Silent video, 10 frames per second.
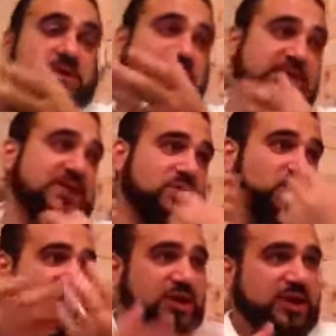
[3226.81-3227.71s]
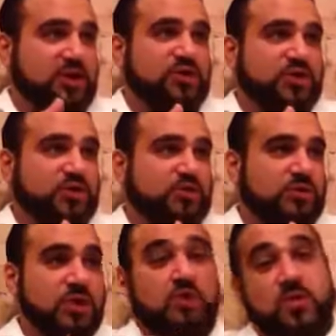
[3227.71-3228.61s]
Let's see, what can you do?
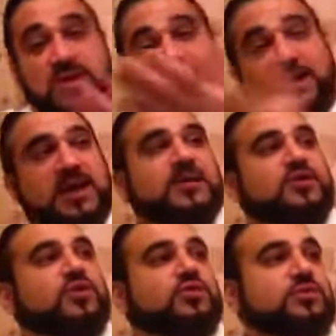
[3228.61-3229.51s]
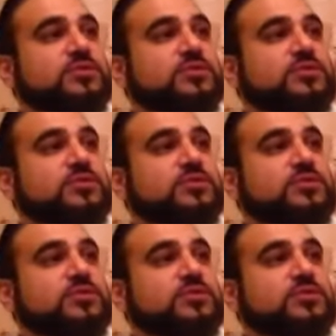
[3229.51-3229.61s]
What can God do?